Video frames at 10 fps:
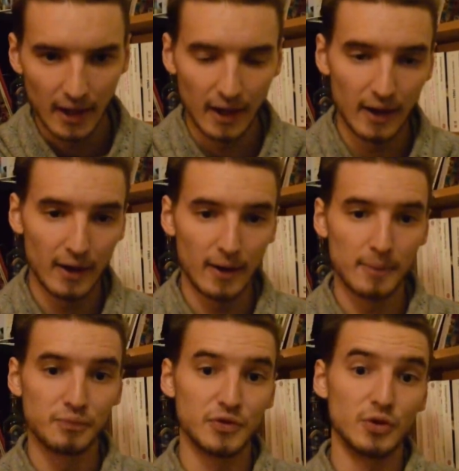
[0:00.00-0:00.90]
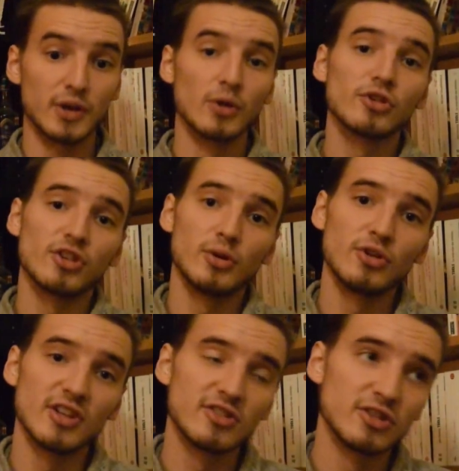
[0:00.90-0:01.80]
You can also
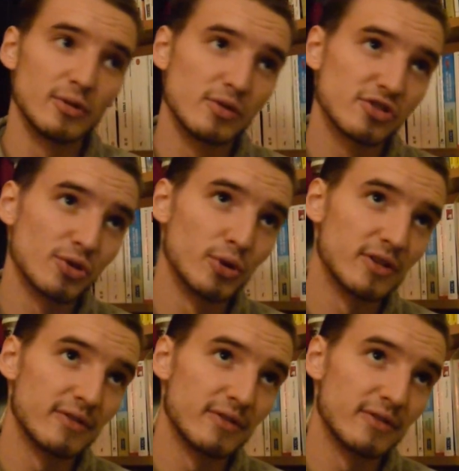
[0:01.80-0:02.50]
use it to sort